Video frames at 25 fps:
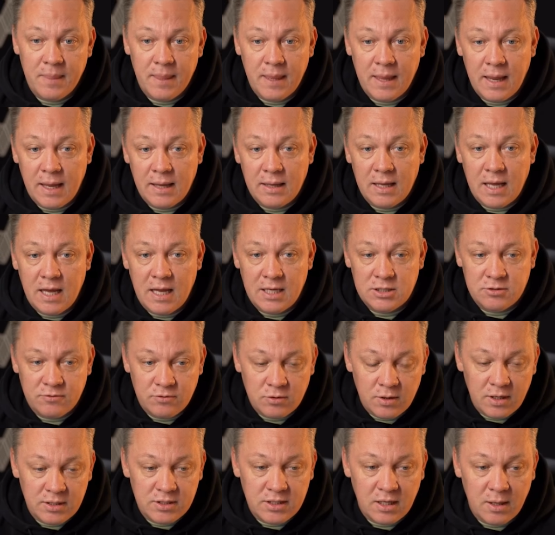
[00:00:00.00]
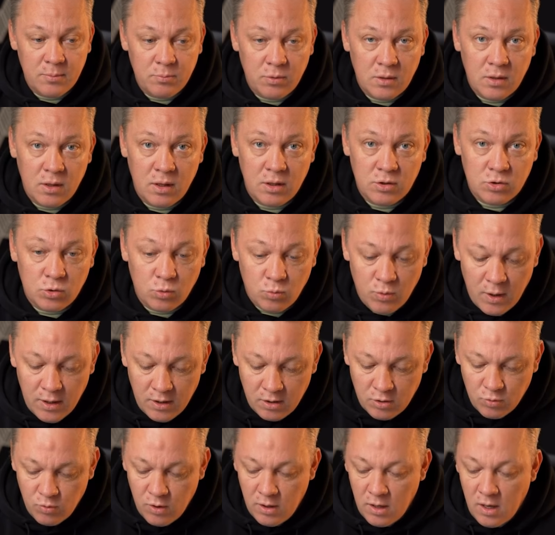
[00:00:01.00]
In case, for example, you went
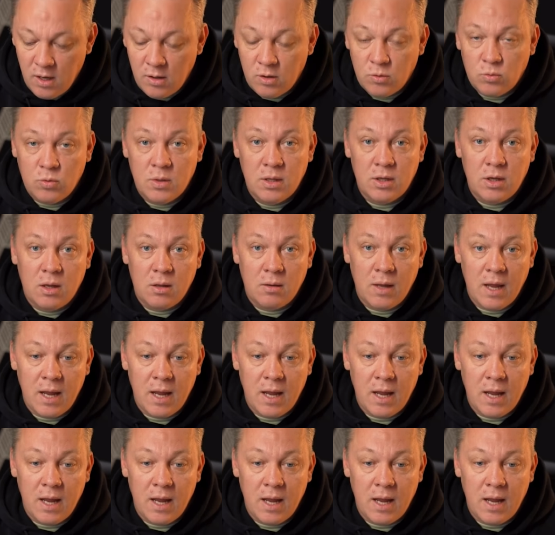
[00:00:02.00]
to another window